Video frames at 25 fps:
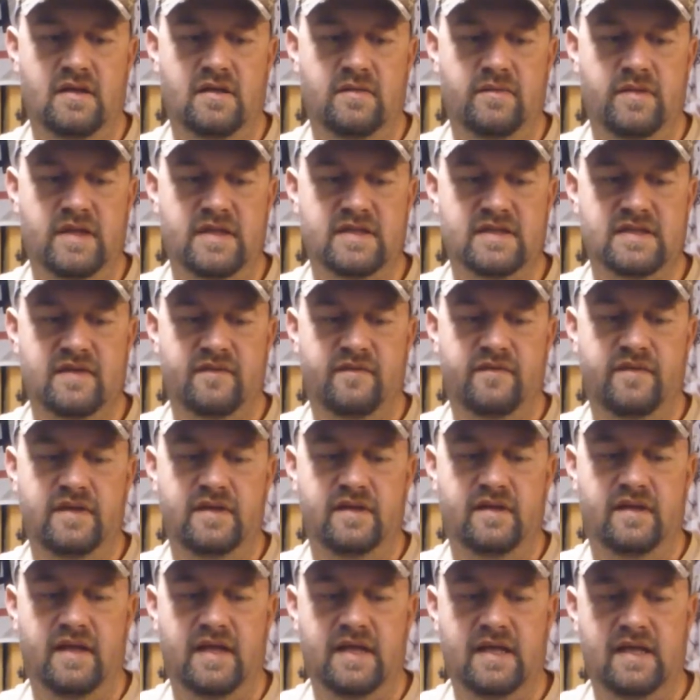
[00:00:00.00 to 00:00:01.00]
because I
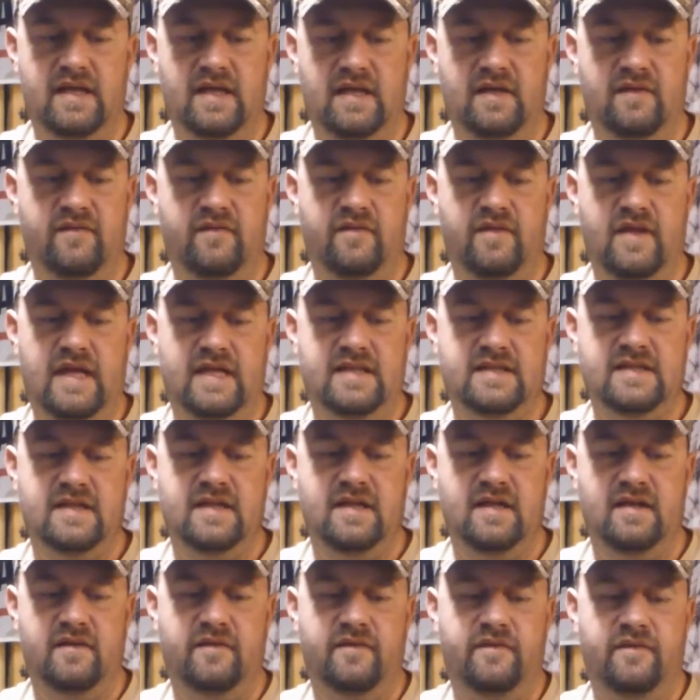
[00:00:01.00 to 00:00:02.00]
feel like if that's going
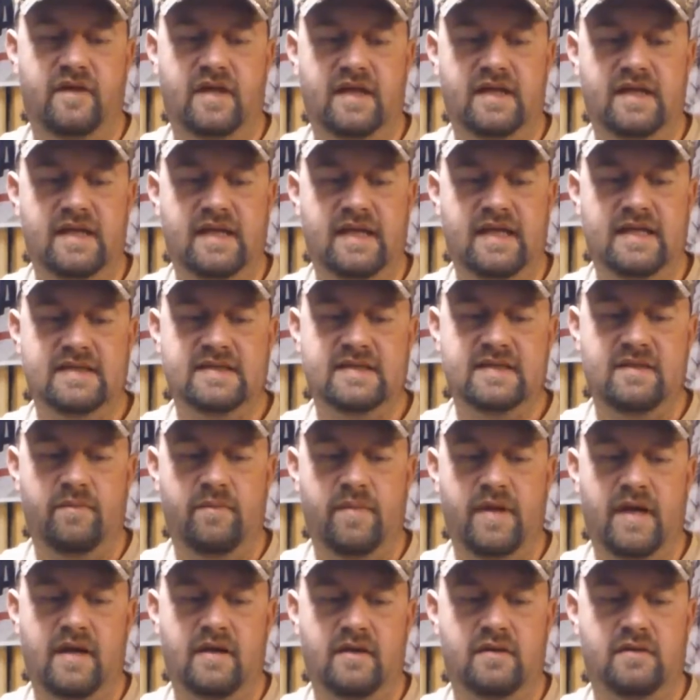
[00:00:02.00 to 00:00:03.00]
to deflect against the
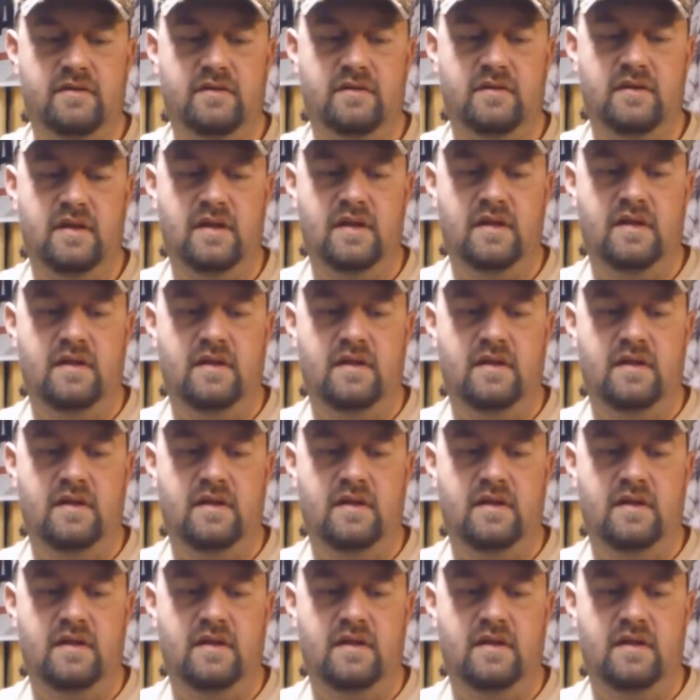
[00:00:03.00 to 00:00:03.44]
barrel,